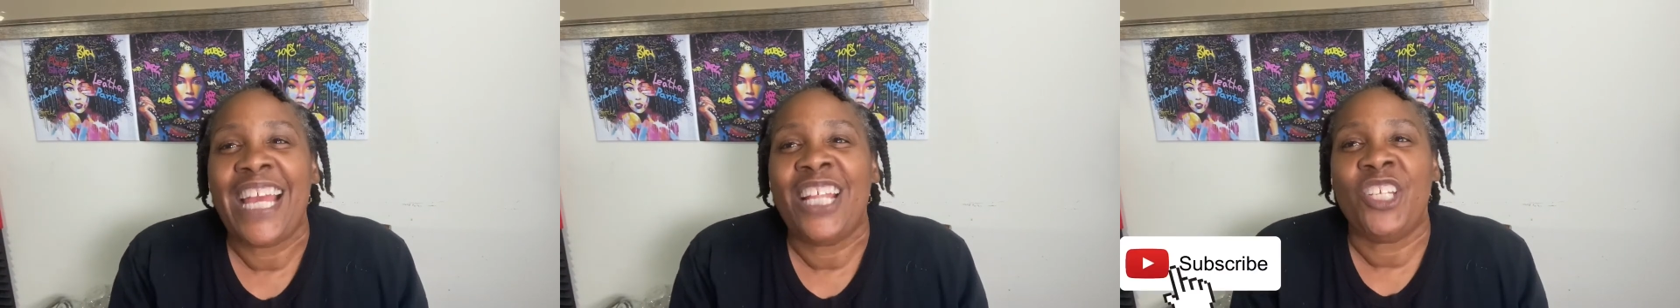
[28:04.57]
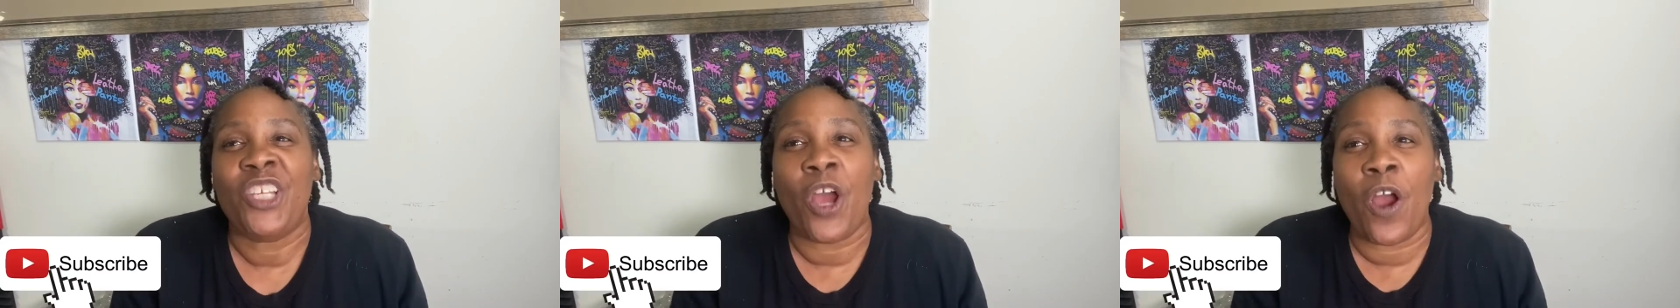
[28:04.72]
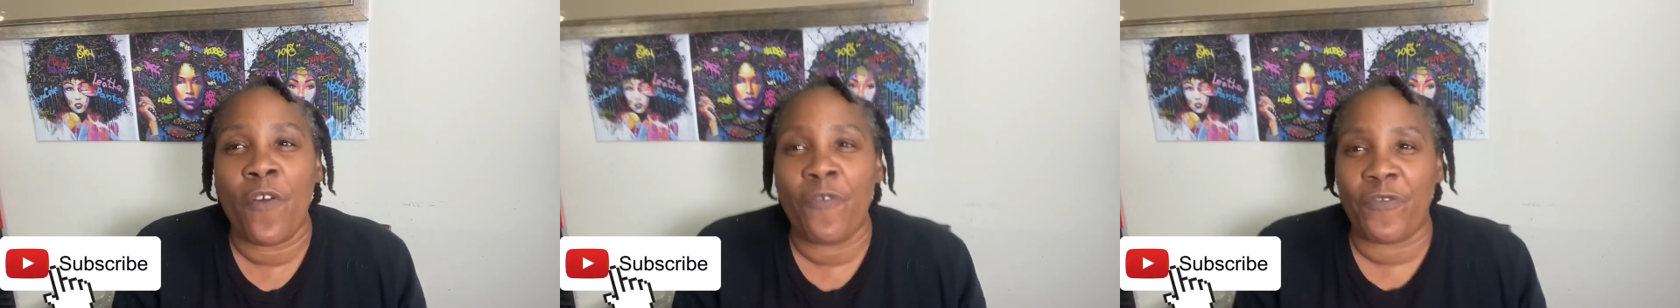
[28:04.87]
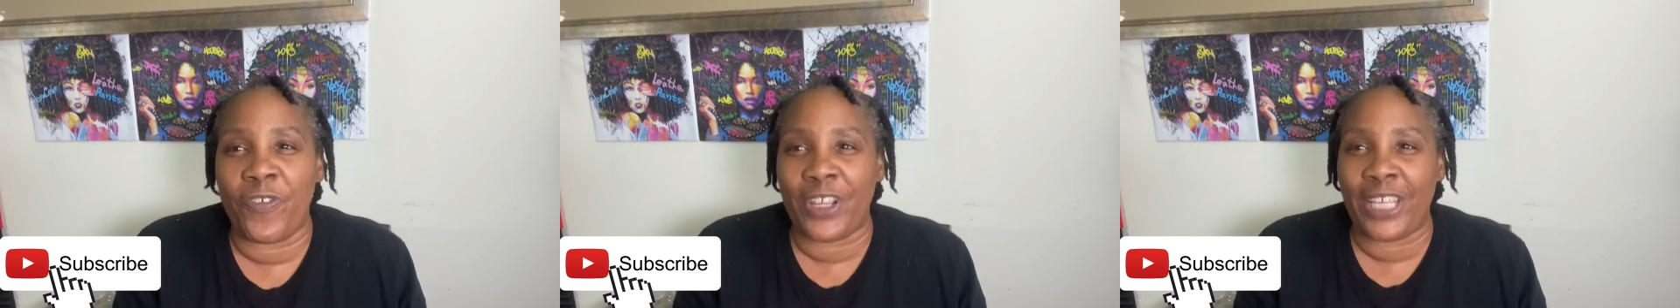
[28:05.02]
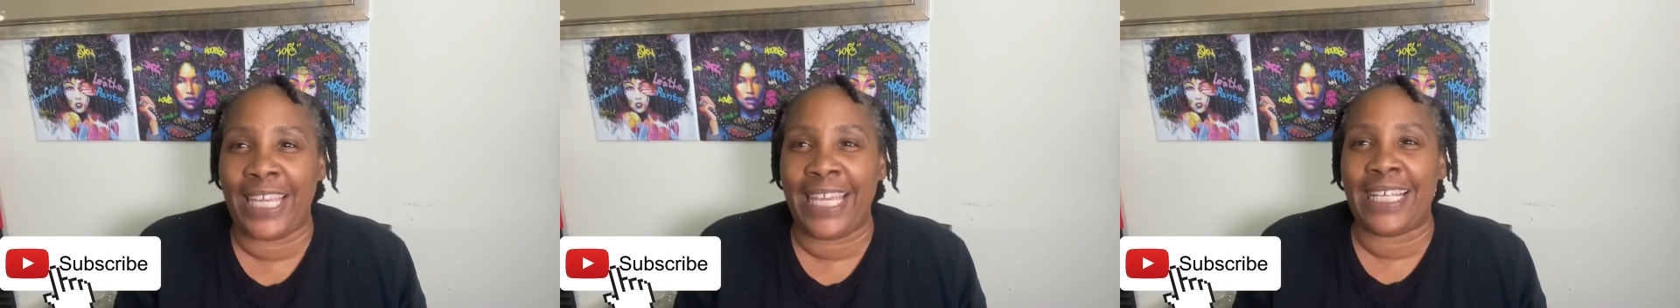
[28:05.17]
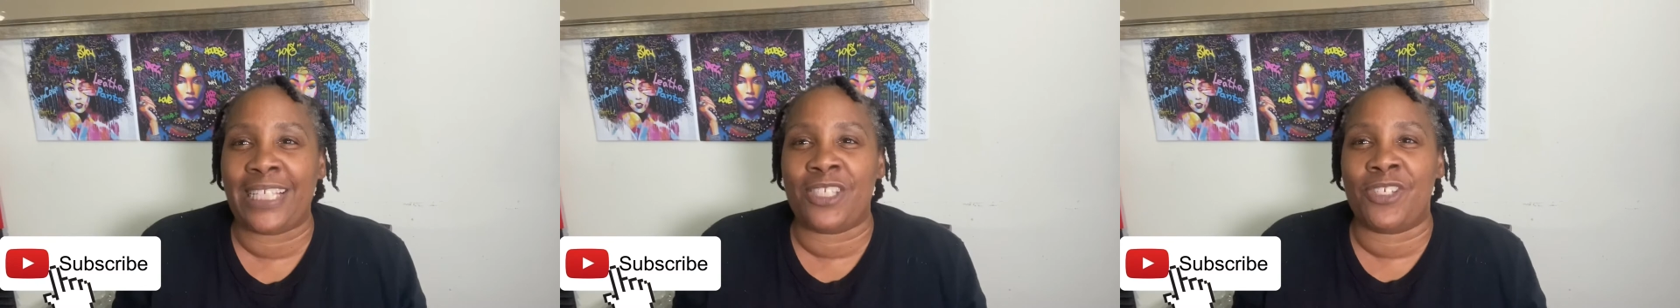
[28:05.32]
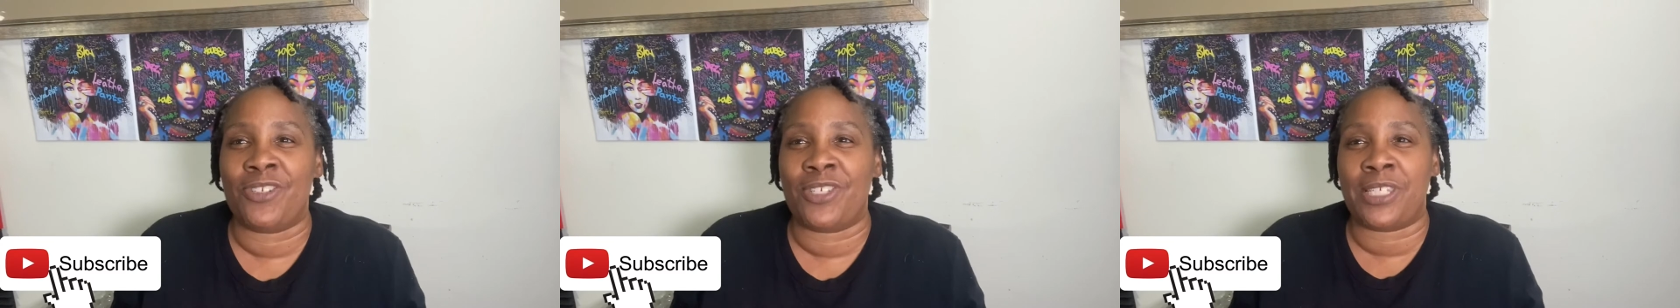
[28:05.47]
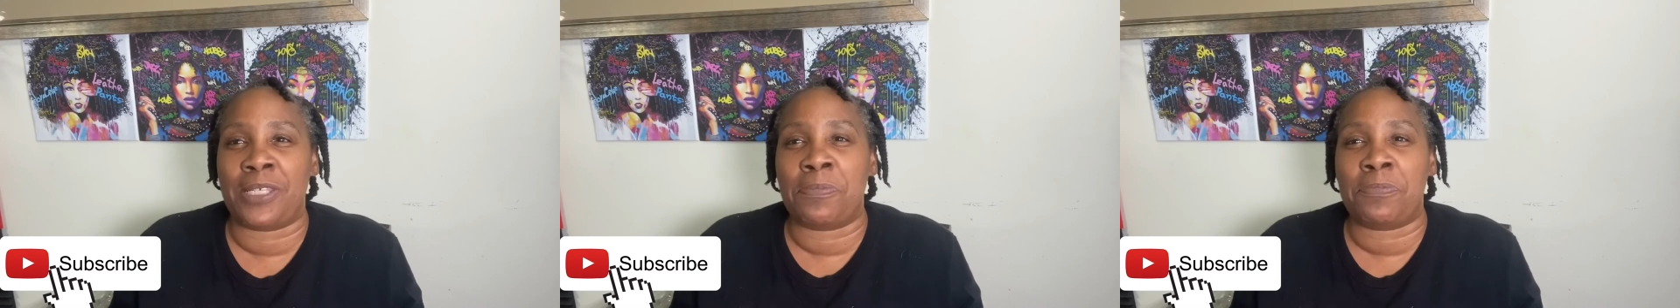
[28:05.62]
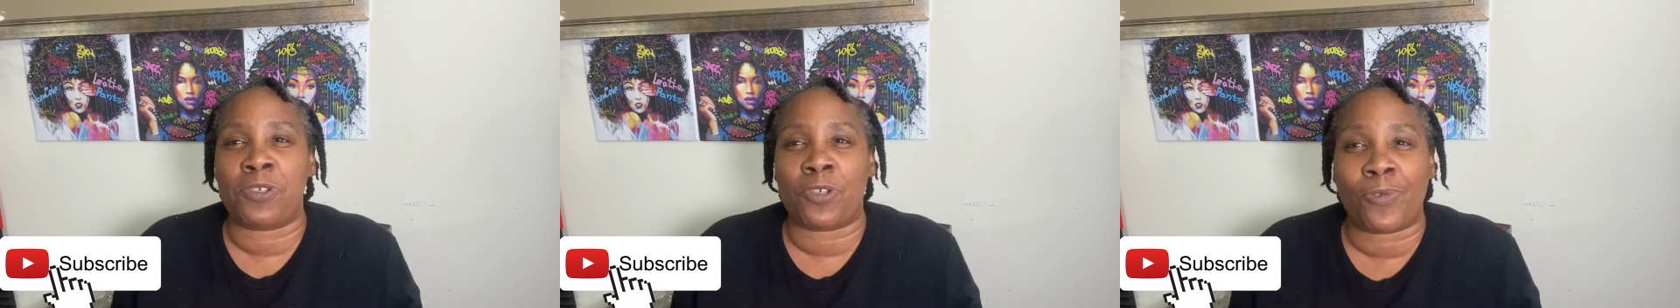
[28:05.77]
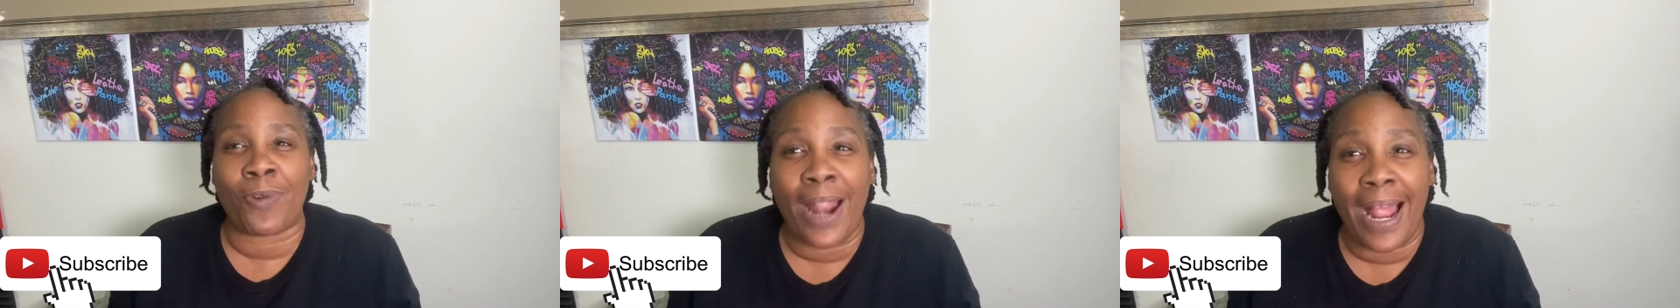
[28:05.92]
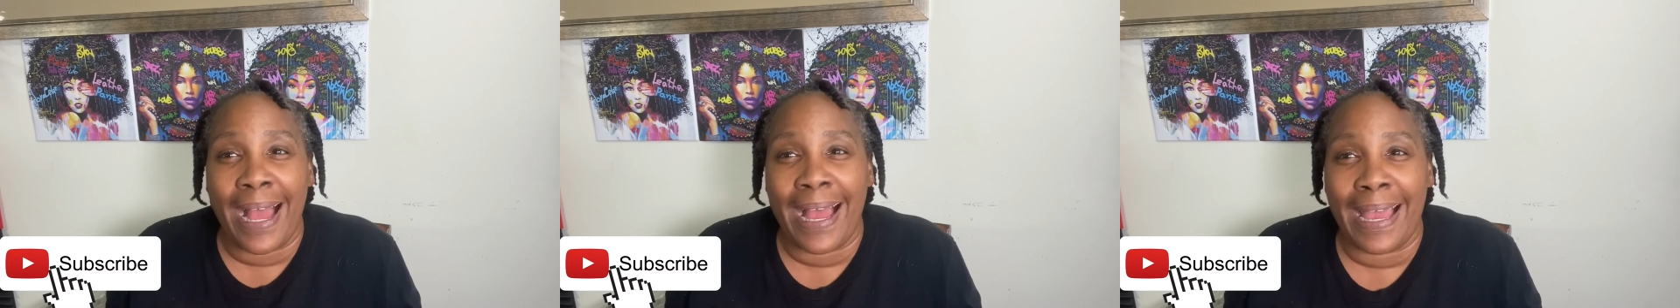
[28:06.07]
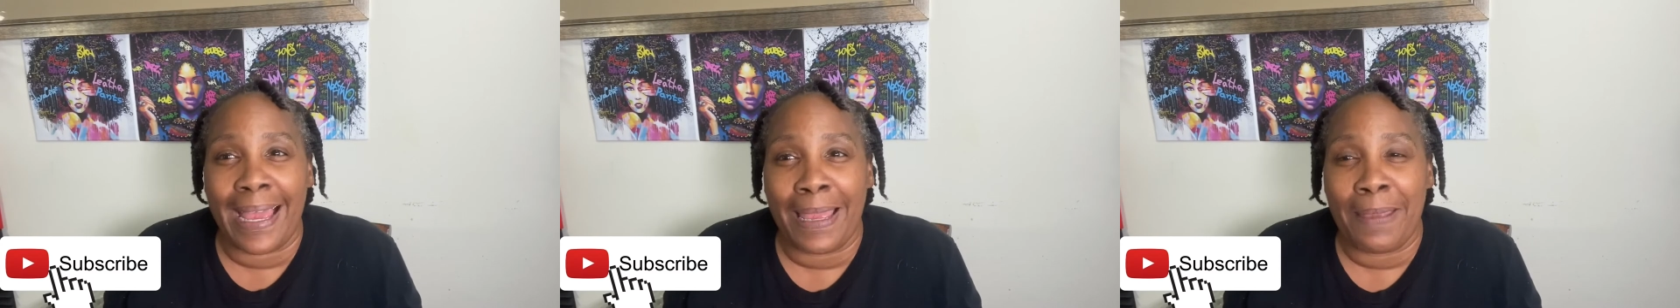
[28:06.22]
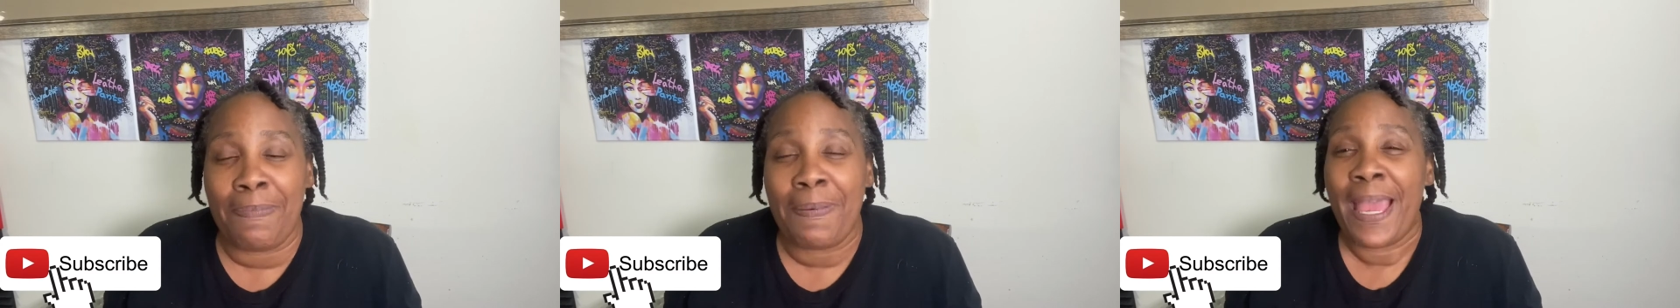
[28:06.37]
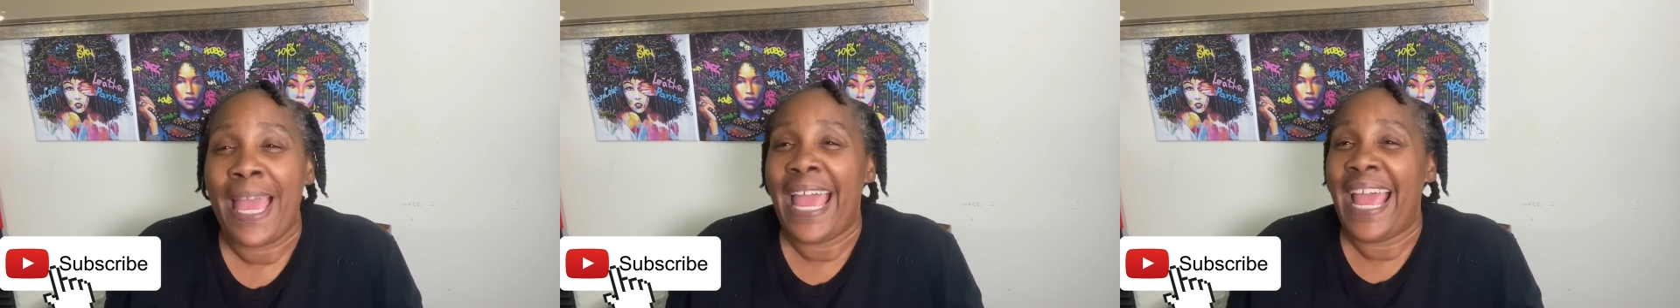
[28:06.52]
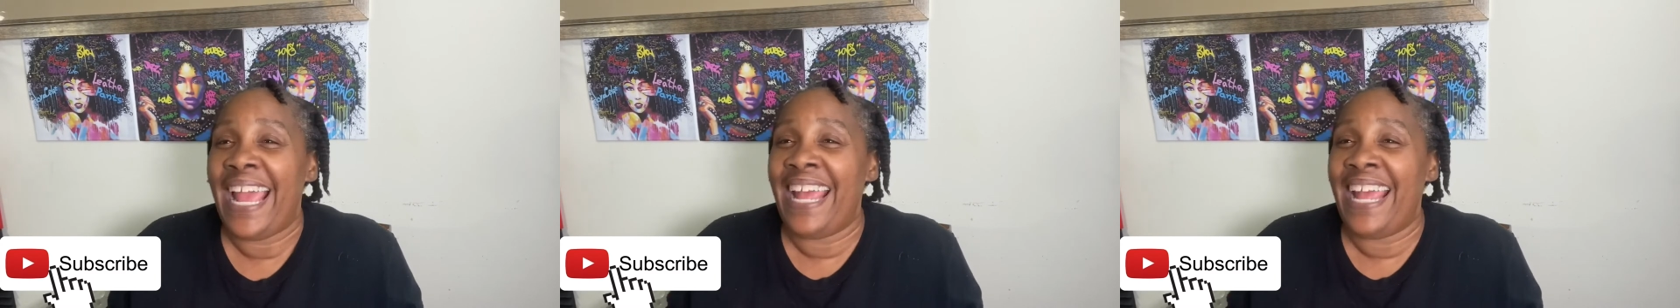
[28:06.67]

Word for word: Don't forget to subscribe.